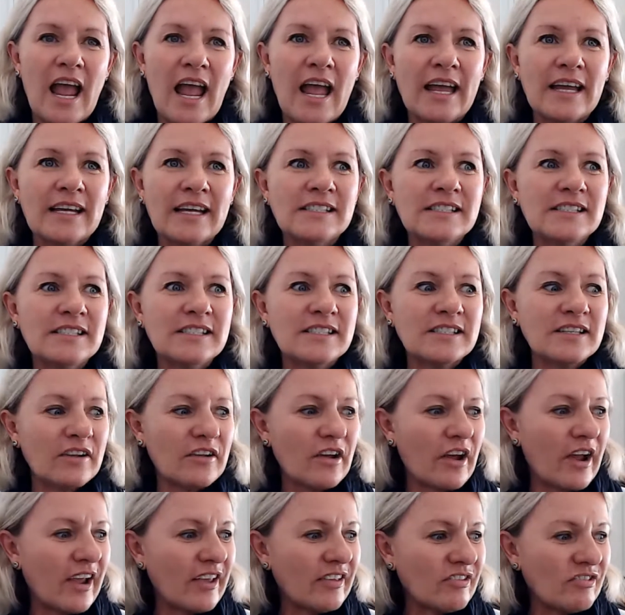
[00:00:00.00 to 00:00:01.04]
And
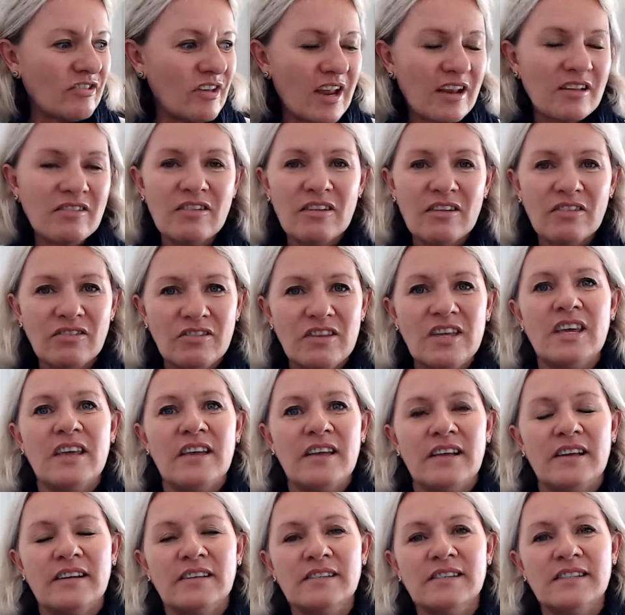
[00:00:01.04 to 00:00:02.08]
I think the thing
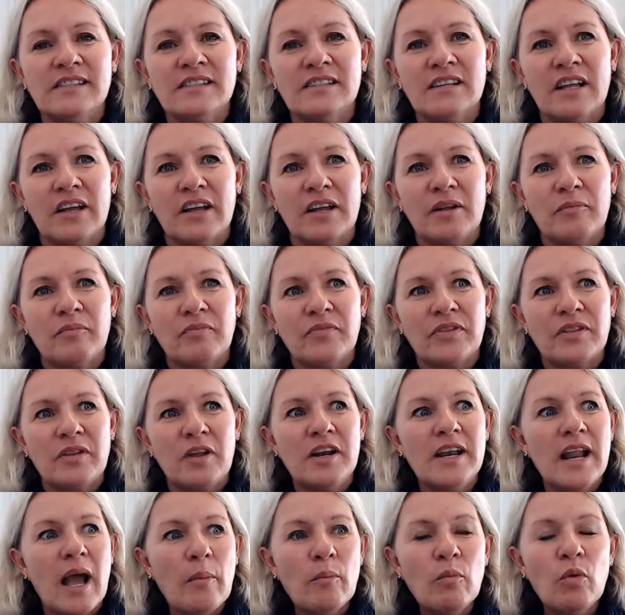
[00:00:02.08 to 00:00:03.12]
is that the
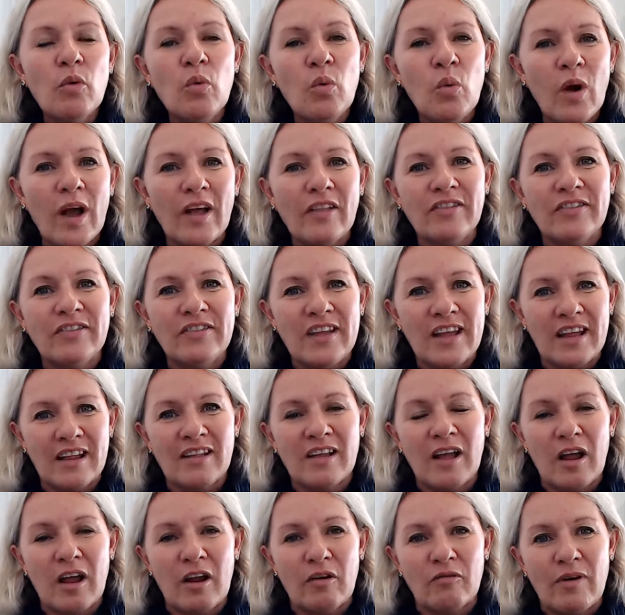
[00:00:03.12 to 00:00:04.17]
number one
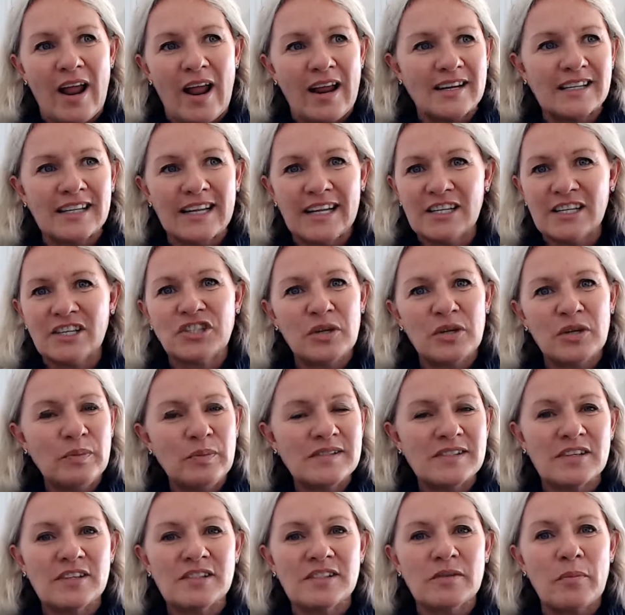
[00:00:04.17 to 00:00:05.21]
thing around leadership
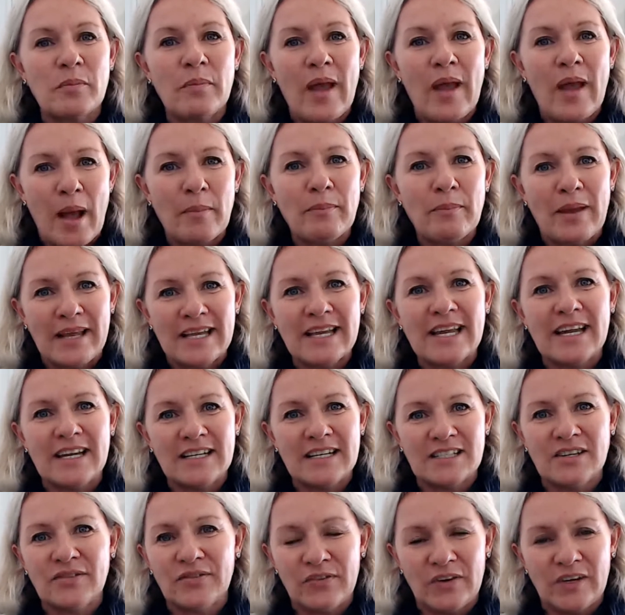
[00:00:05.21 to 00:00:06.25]
is it's about making a
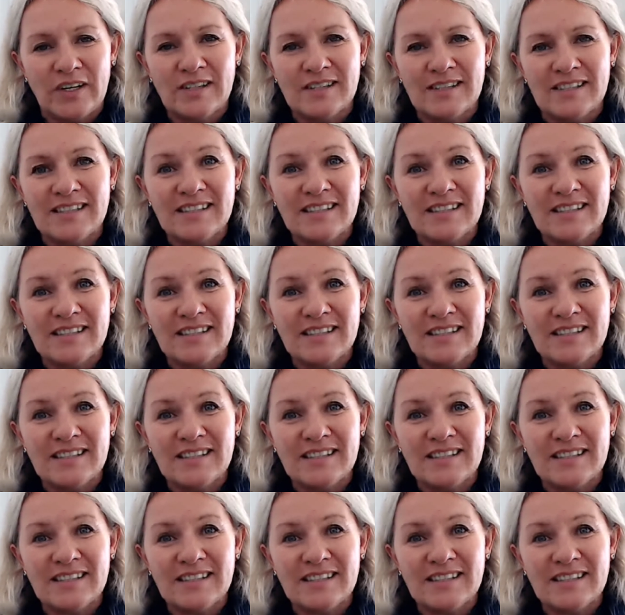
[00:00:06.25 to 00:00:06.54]
difference.